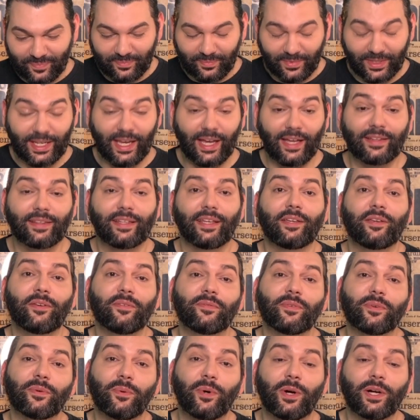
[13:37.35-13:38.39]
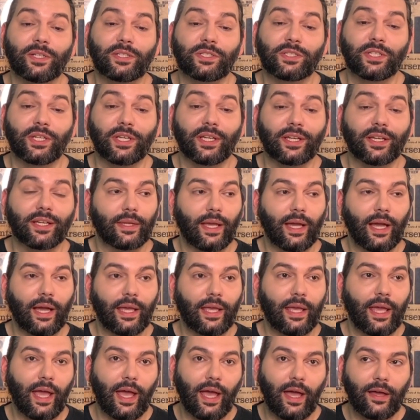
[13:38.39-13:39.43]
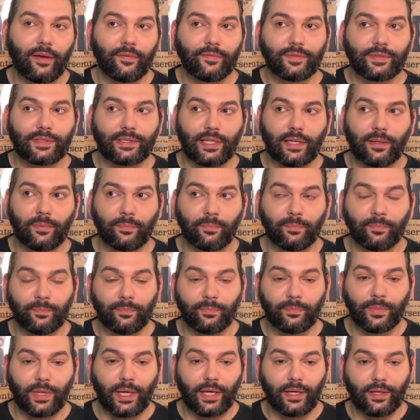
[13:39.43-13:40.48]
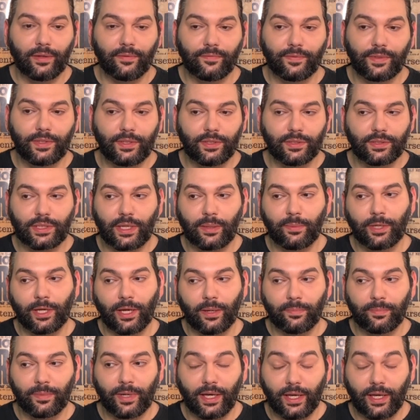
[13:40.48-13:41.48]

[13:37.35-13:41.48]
But yeah, thank you for watching. I have some videos coming up.